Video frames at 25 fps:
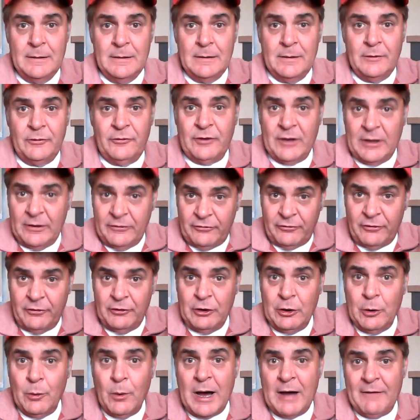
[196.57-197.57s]
Since the
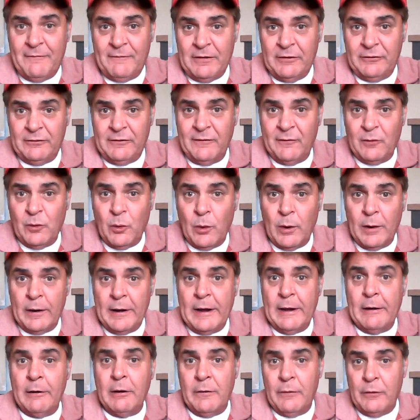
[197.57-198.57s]
new offensive
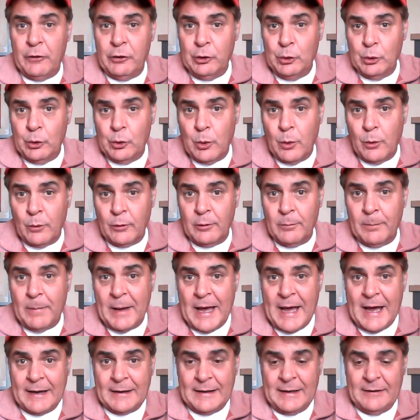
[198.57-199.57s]
coordinator and the new
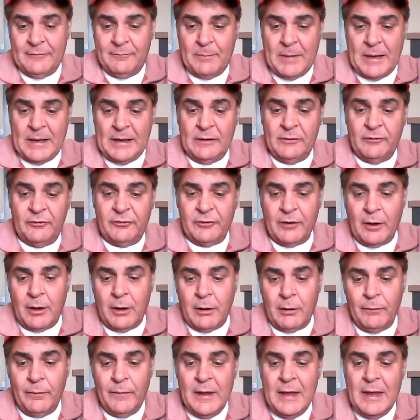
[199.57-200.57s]
quarterback have been
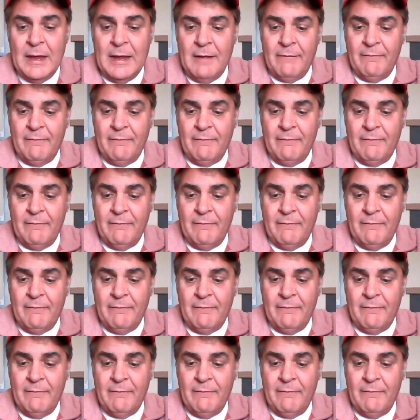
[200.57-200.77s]
installed,